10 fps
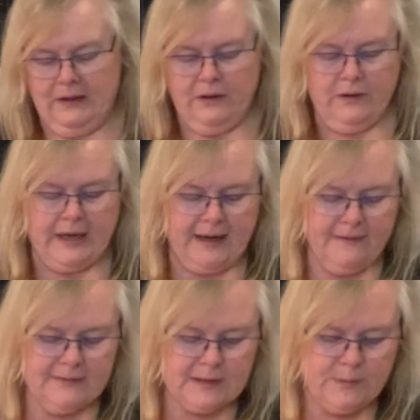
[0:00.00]
Okay,
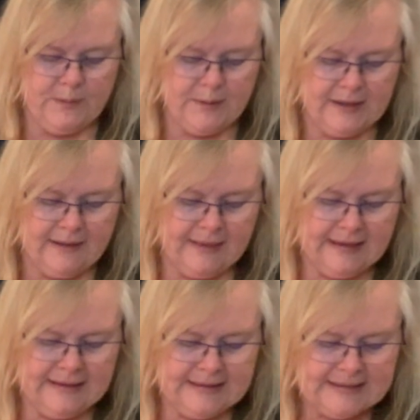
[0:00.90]
so we want to
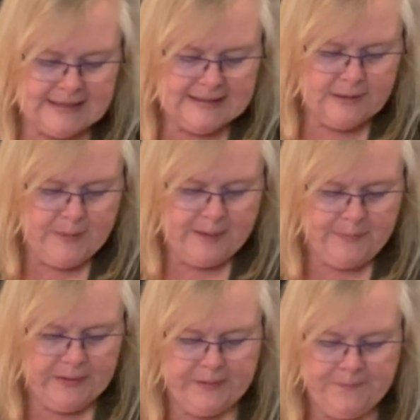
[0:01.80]
thinly slice our
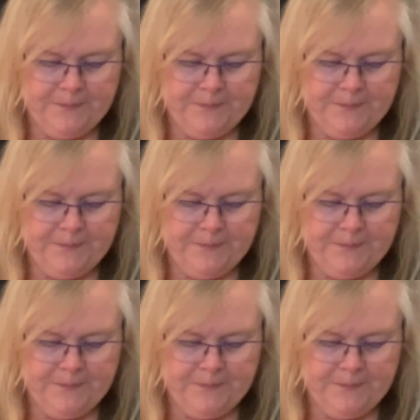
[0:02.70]
pepper.